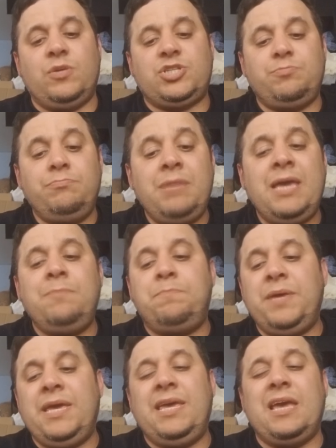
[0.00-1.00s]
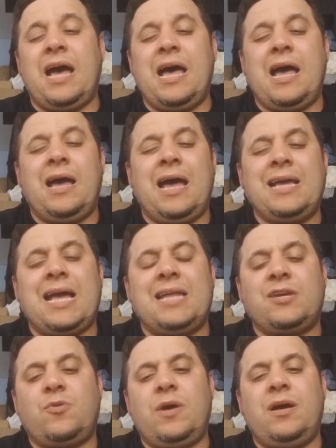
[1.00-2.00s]
which may be, I, I got
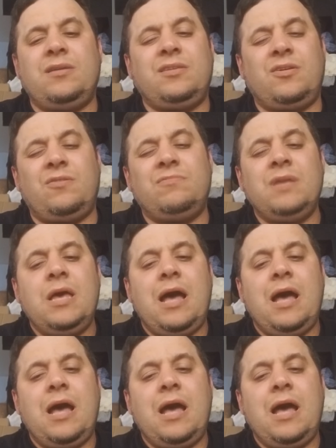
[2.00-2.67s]
to, you know,